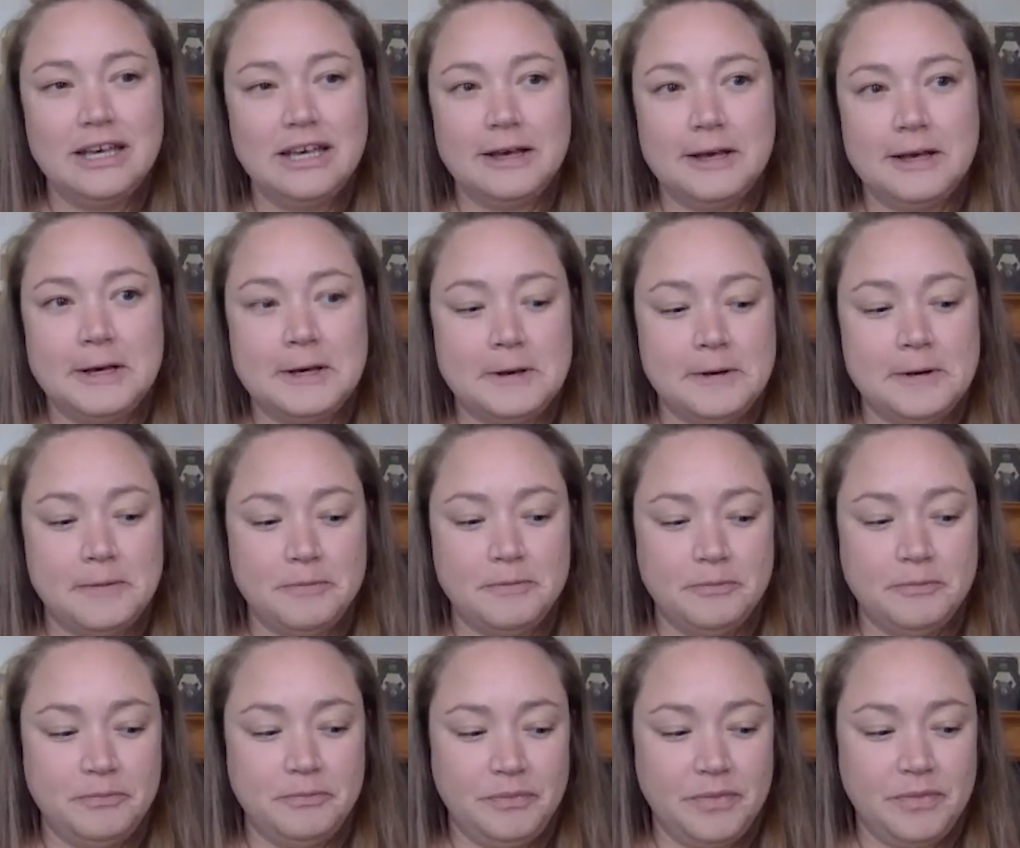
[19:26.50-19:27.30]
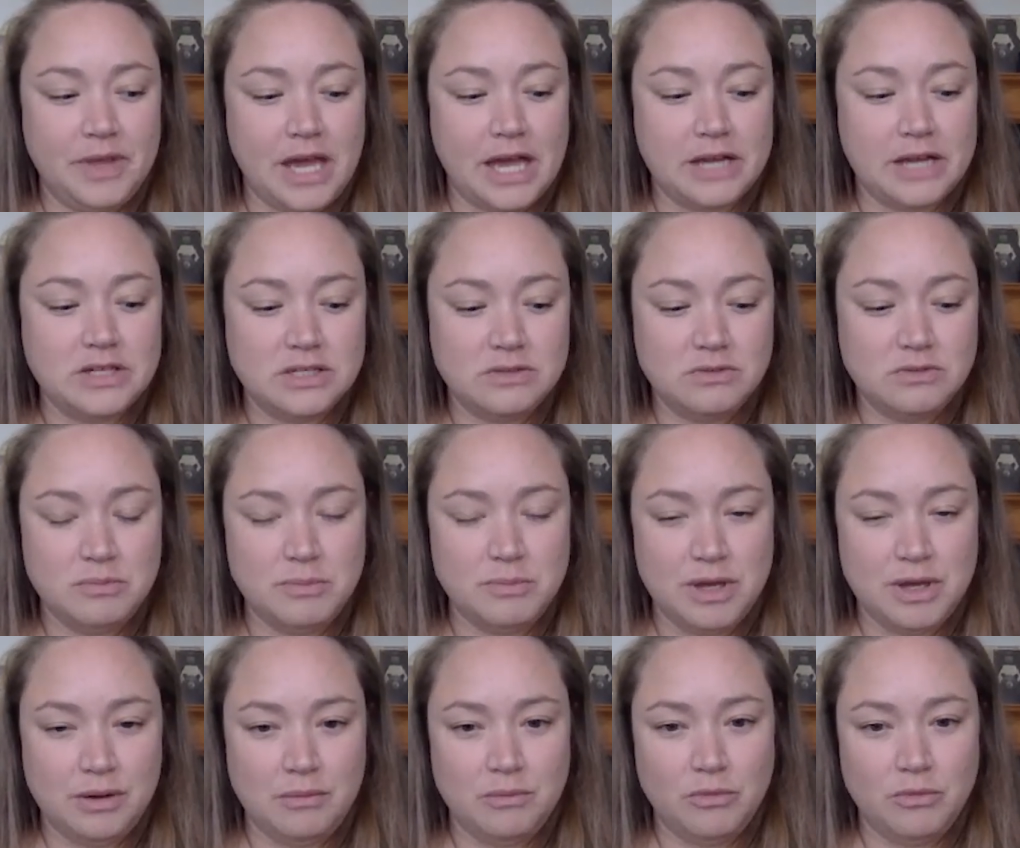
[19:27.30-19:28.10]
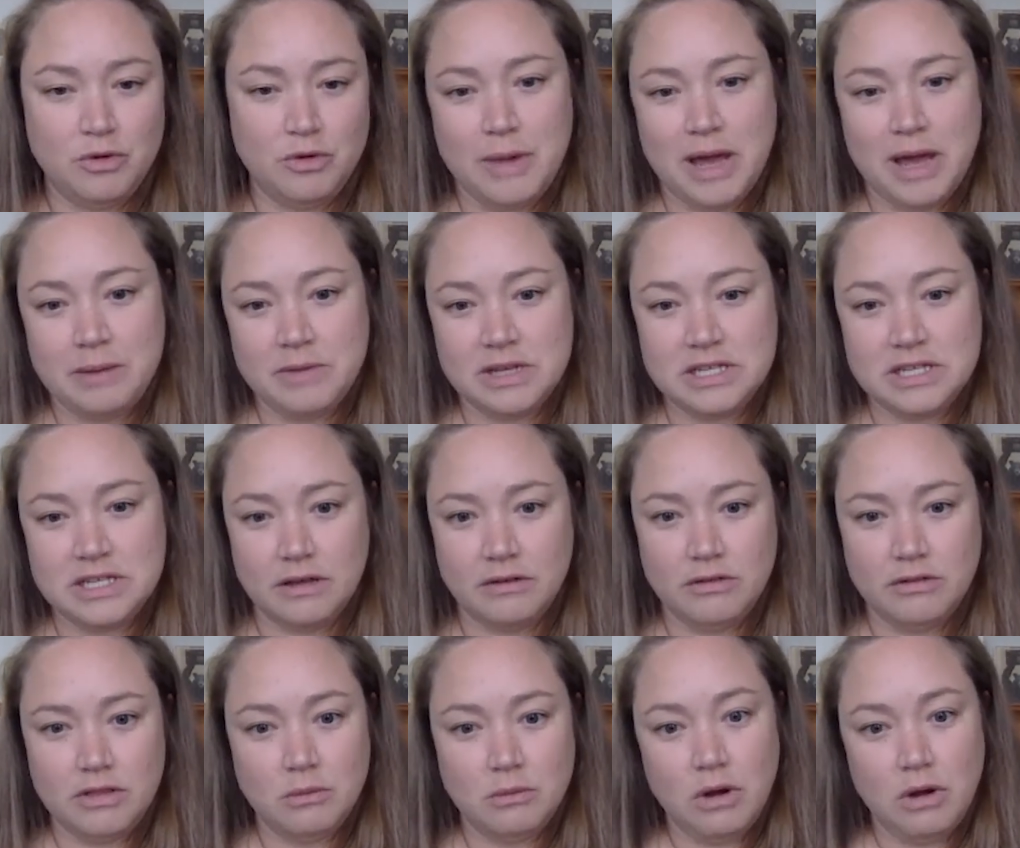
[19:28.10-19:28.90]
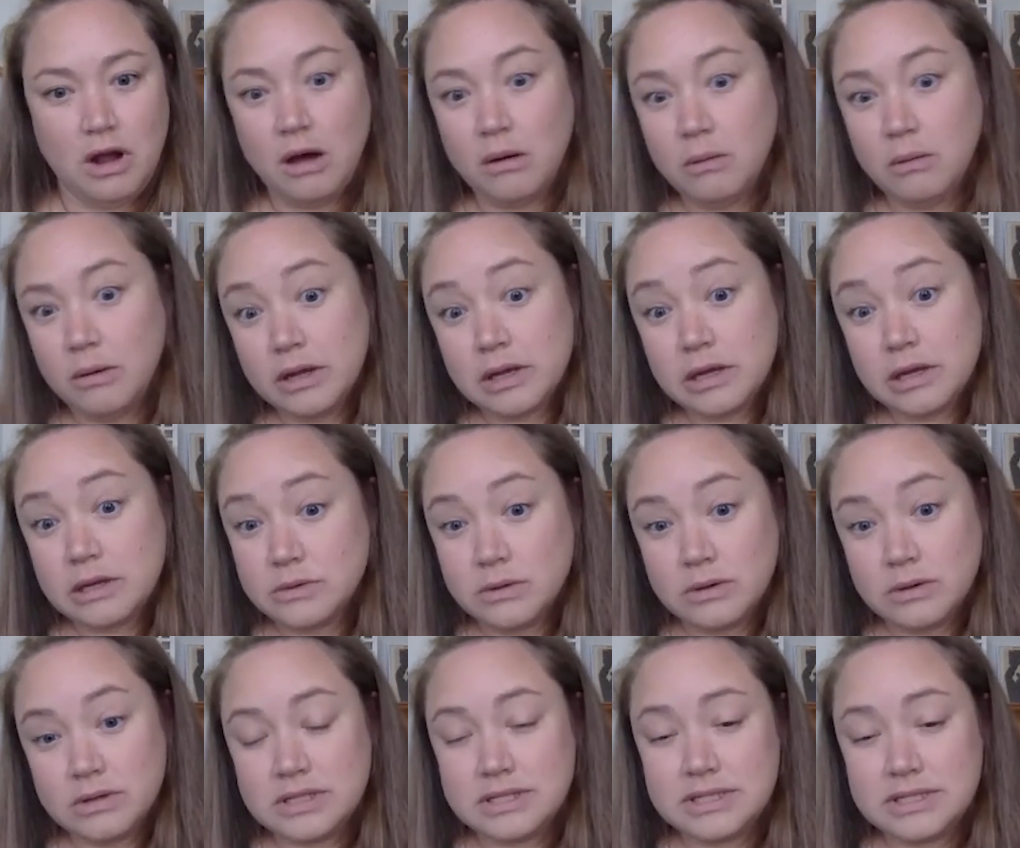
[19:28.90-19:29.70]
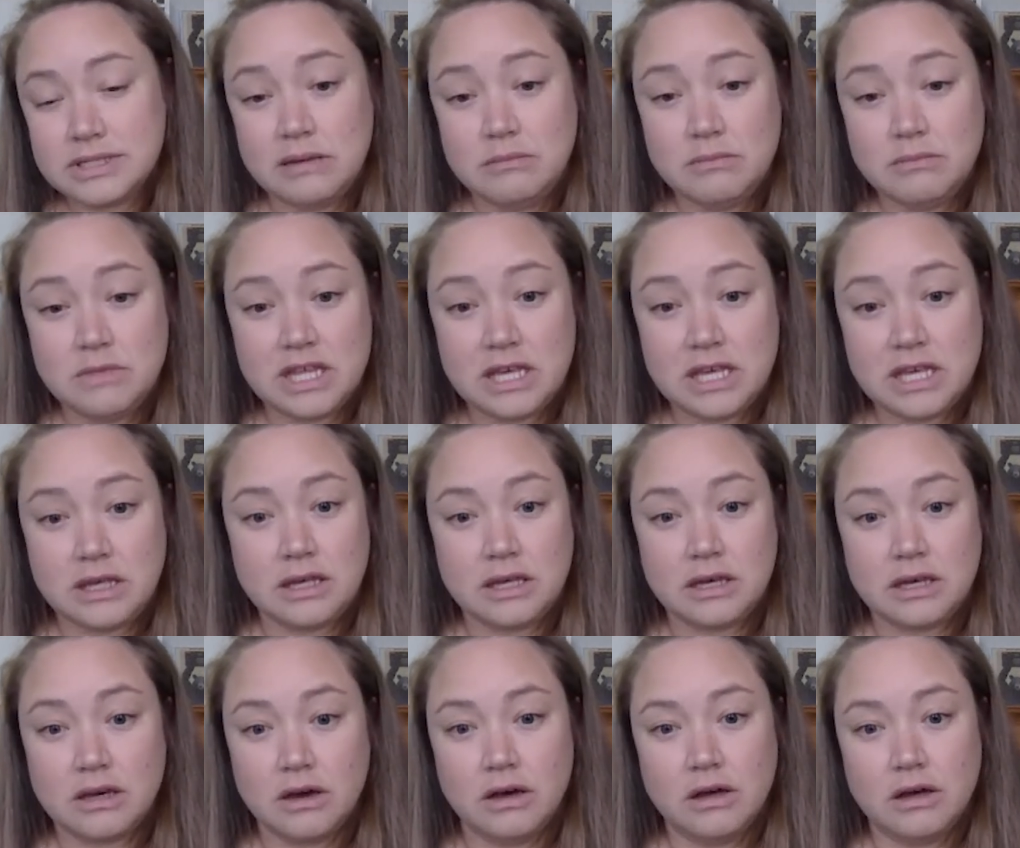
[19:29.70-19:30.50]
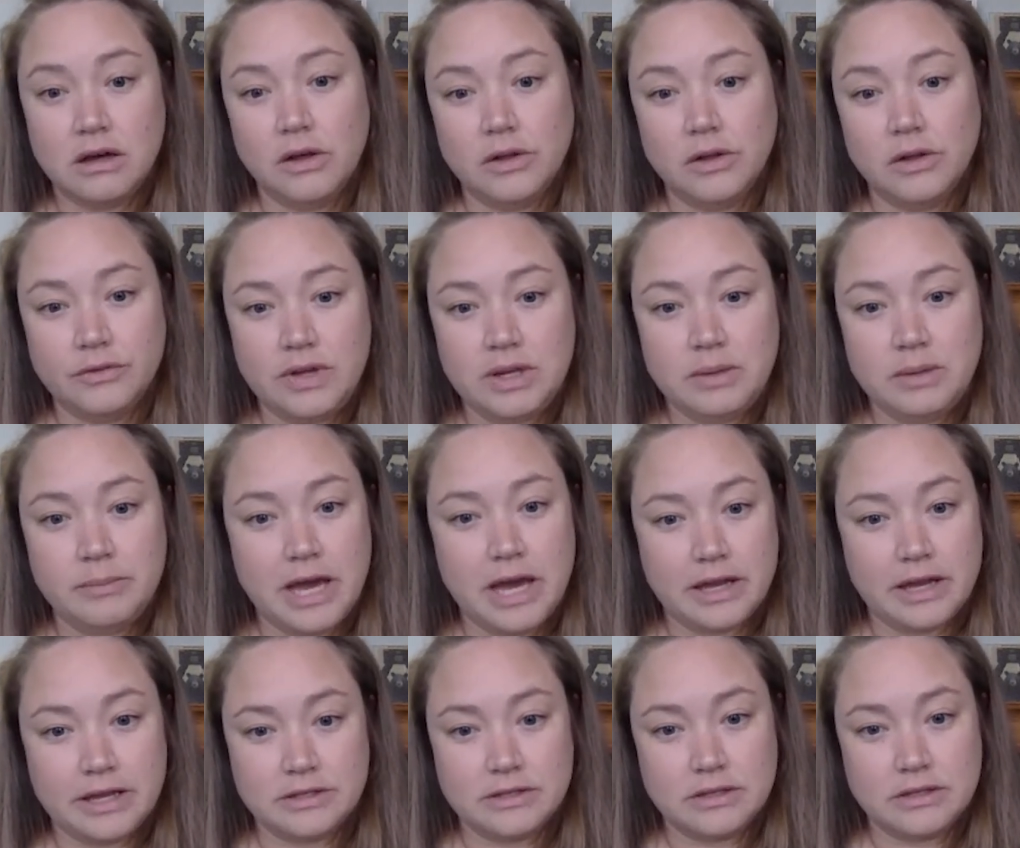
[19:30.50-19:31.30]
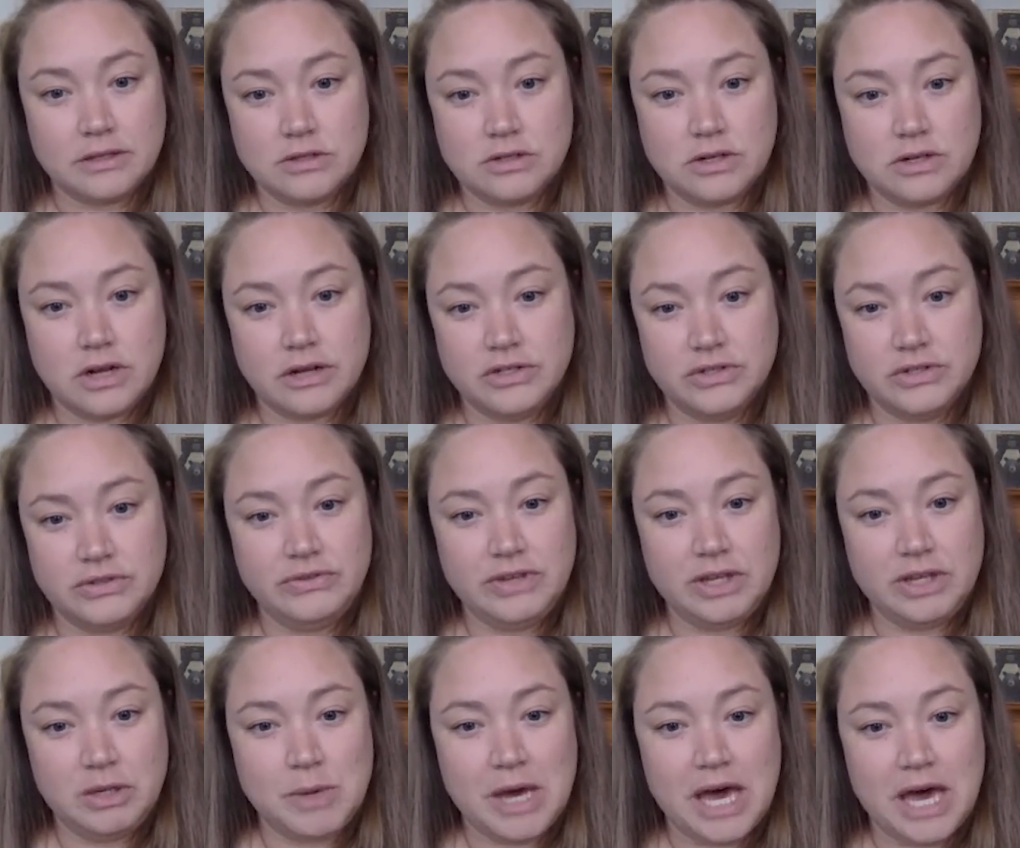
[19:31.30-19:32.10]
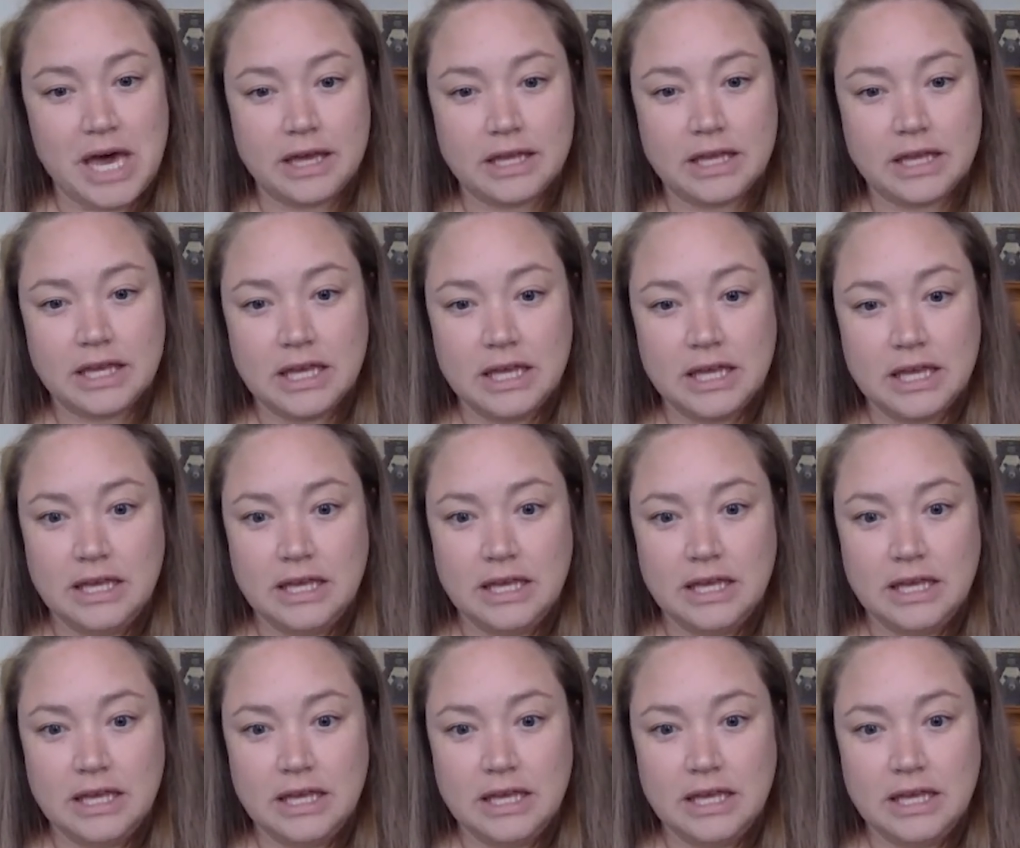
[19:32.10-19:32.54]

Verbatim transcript: Um, I just rem- remind myself that we're all working toward the same thing. All feedback is constructive feedback.